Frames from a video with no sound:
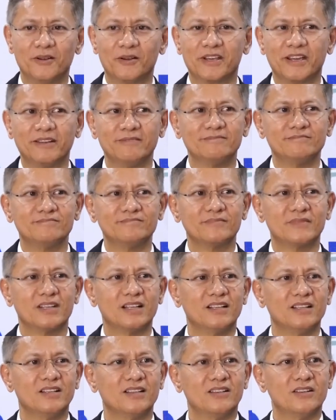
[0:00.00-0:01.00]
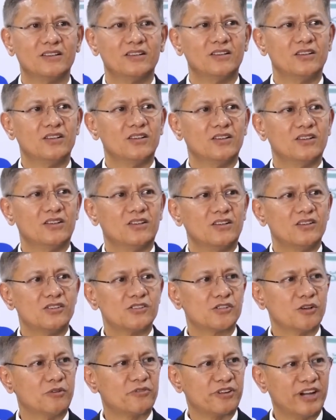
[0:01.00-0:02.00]
Okay?
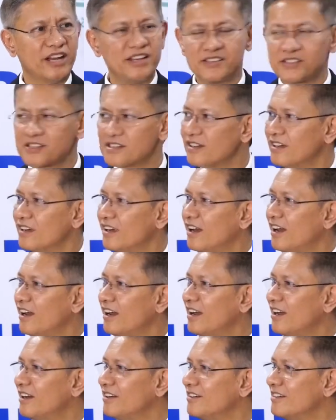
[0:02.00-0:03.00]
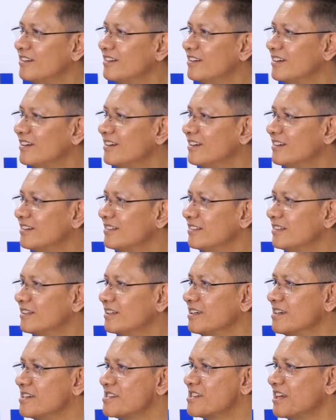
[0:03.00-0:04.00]
So friends,
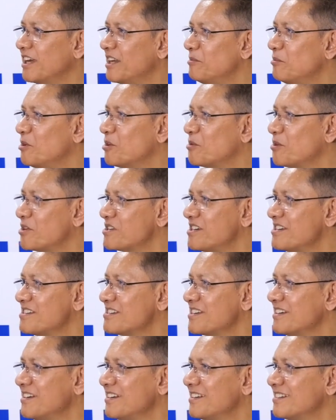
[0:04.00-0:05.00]
is there any more questions?